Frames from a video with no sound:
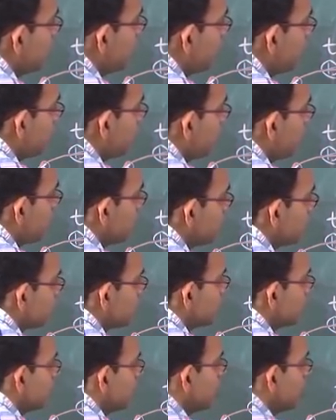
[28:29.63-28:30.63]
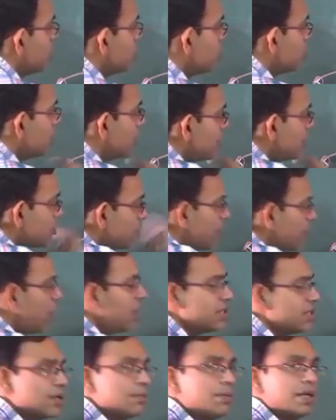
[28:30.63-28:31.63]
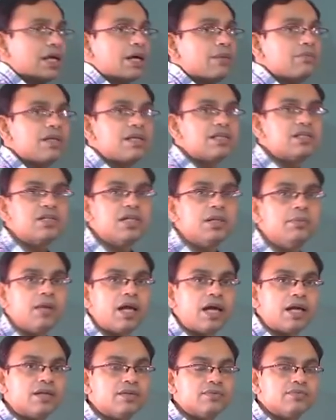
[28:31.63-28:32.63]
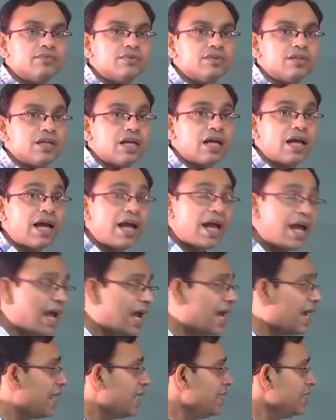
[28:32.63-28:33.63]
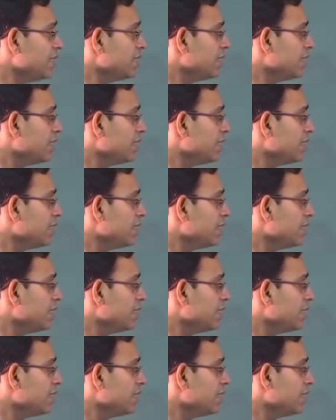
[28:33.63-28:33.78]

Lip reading: of flow. So, this will also become the streamline, and